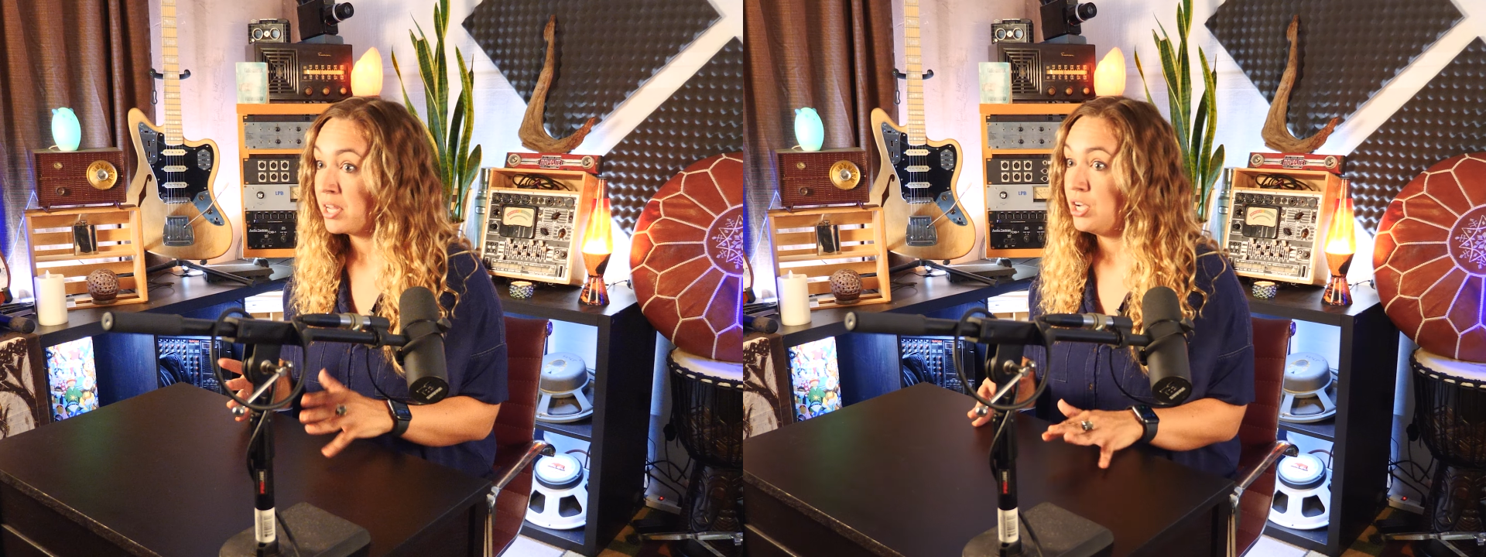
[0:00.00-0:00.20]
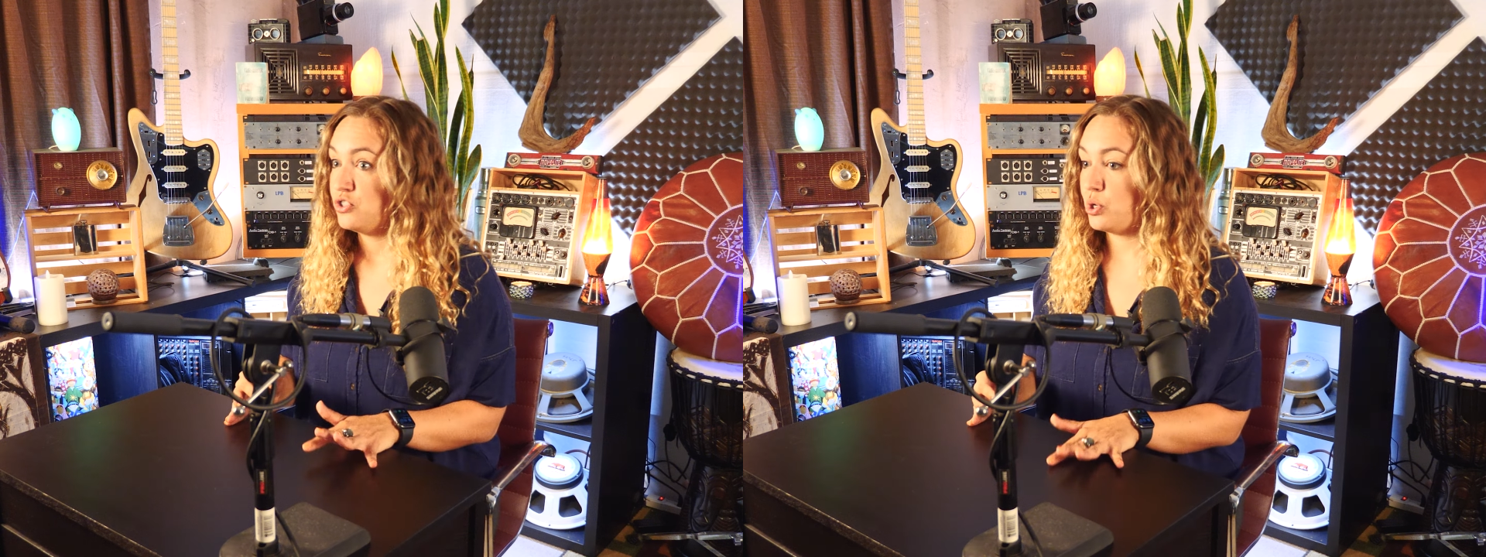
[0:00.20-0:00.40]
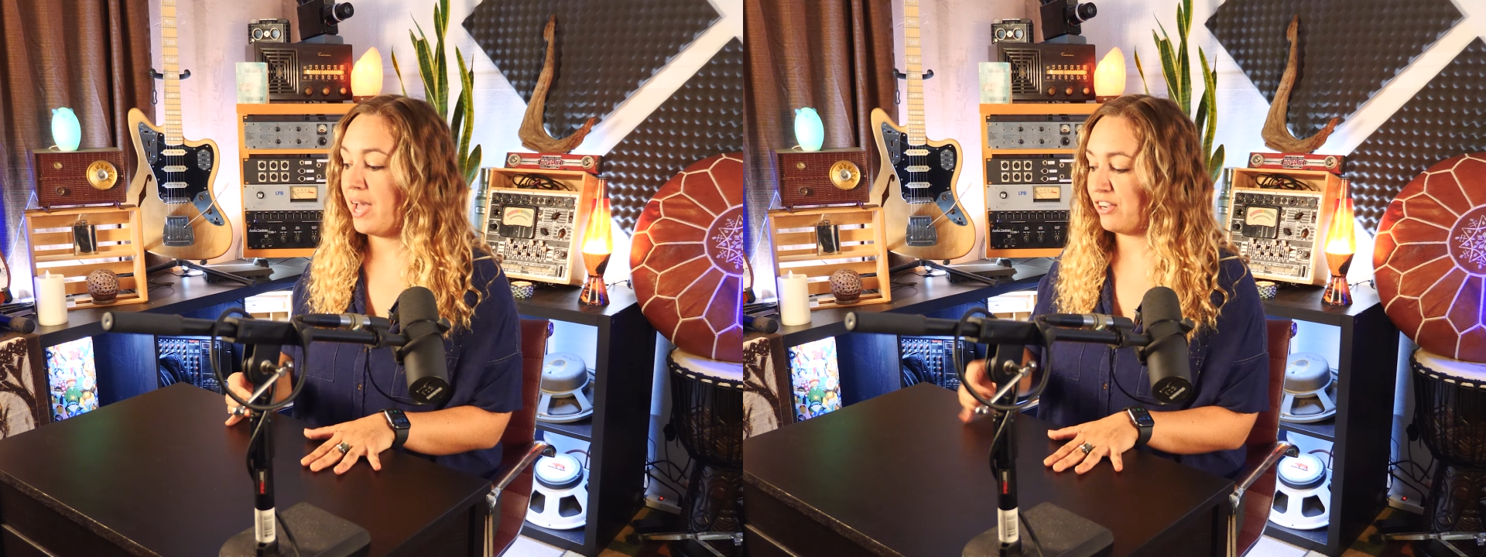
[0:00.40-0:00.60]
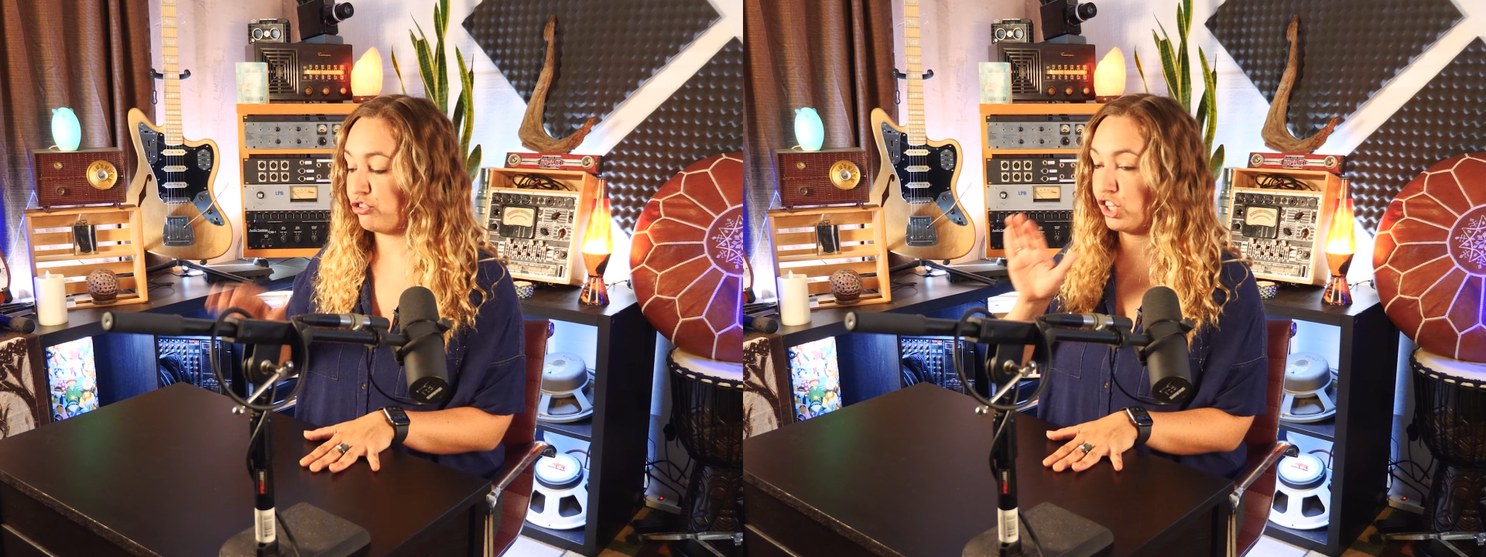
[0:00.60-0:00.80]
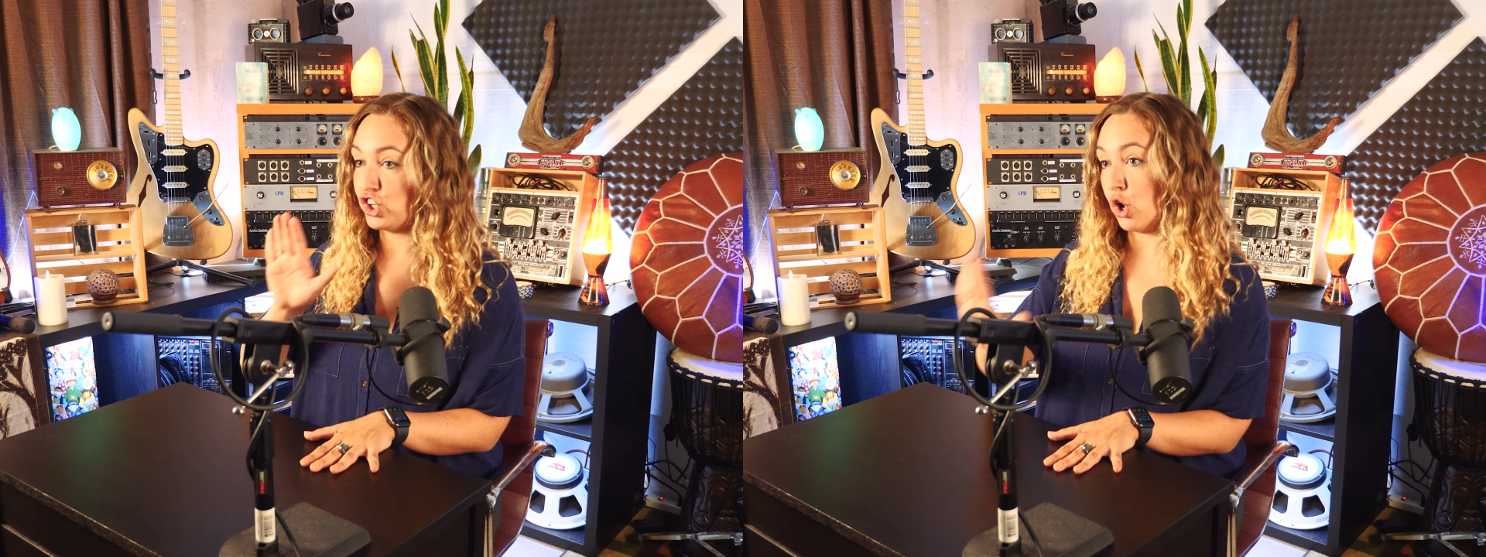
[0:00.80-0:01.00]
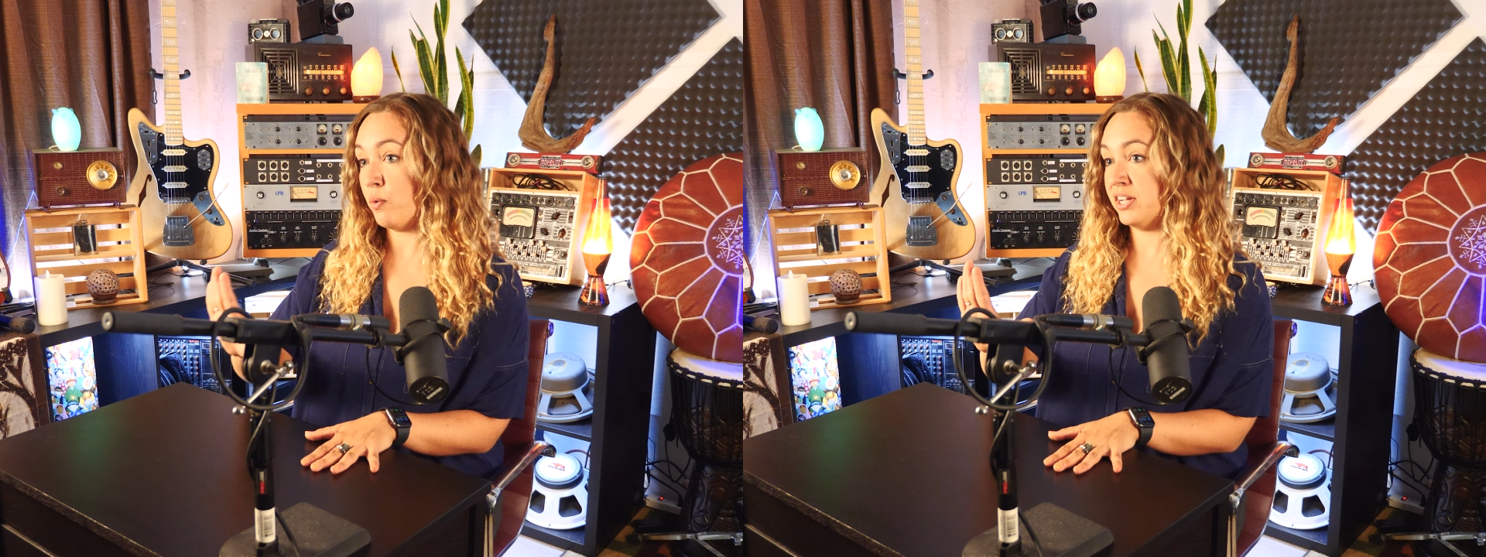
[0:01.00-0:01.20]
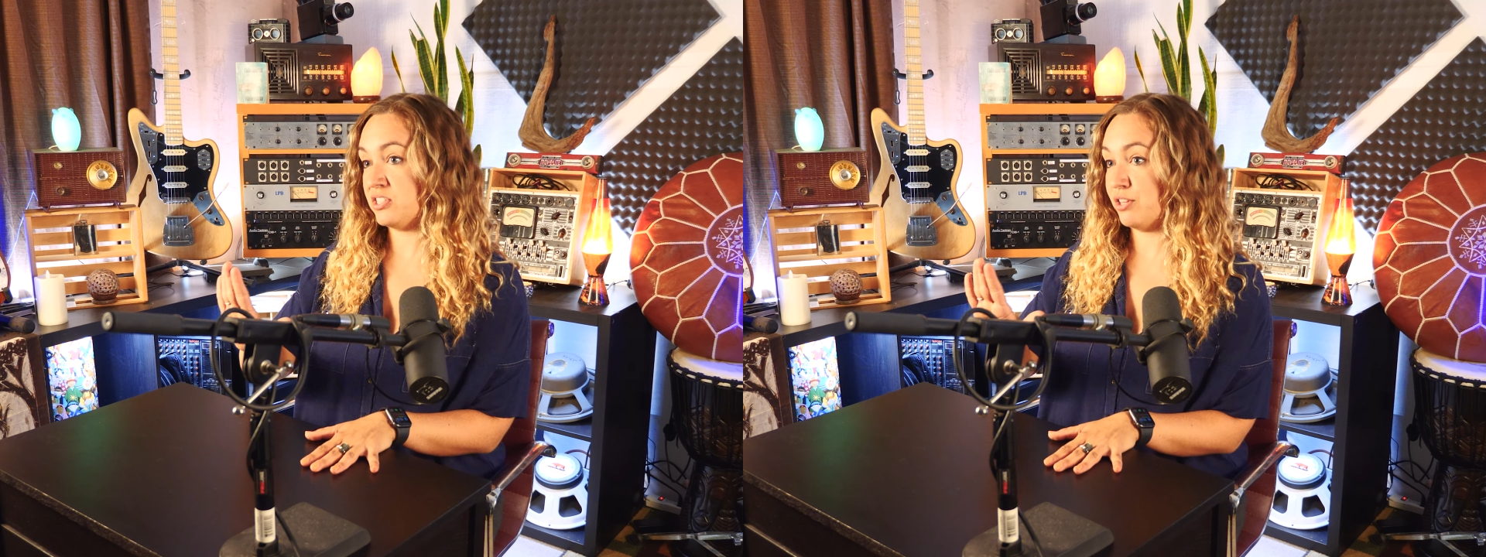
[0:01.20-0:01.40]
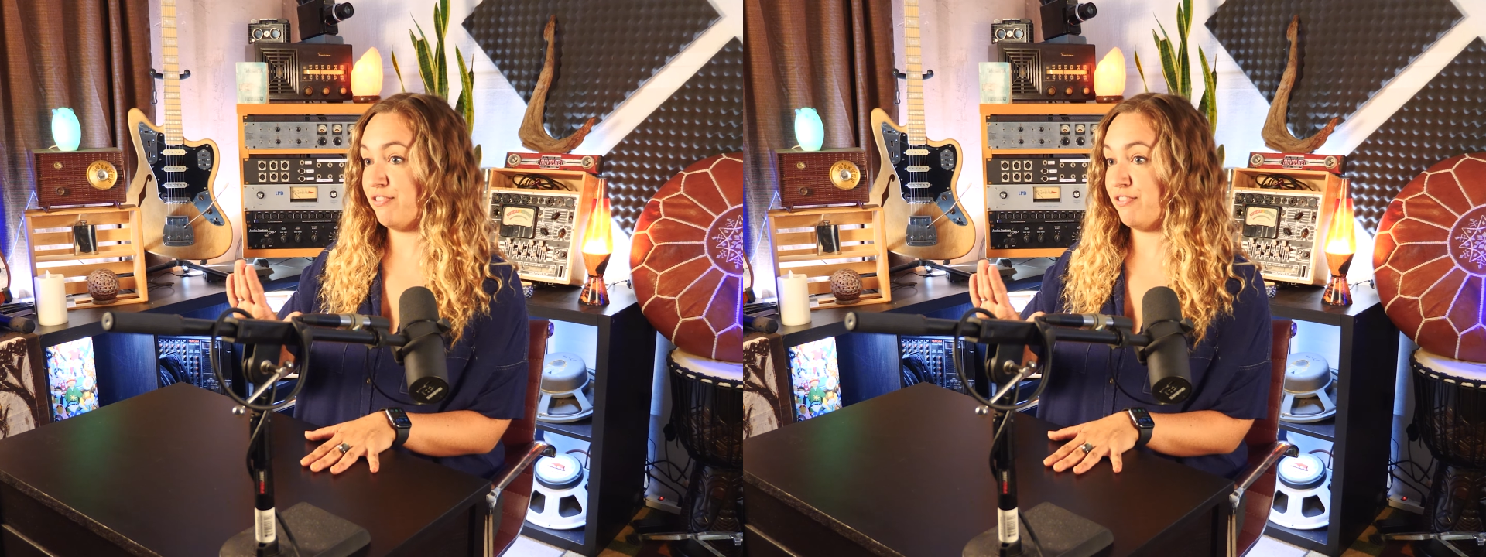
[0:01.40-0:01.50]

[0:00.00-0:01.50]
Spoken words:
So actually going to the